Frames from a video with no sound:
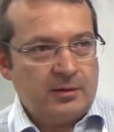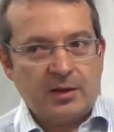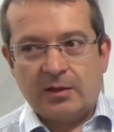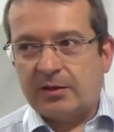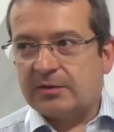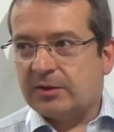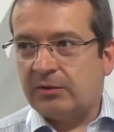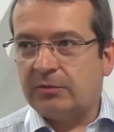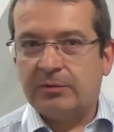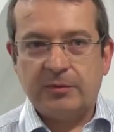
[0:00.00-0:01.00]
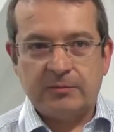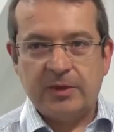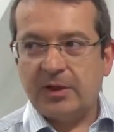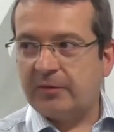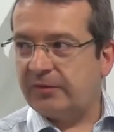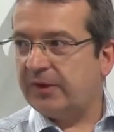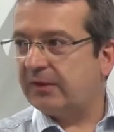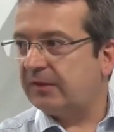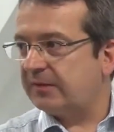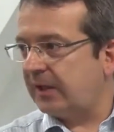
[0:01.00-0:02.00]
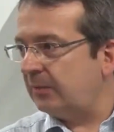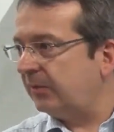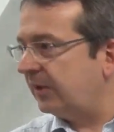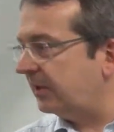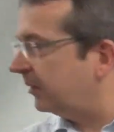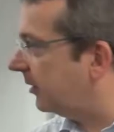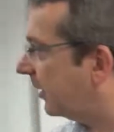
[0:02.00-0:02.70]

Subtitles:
Yeah, and so we have here the same thing.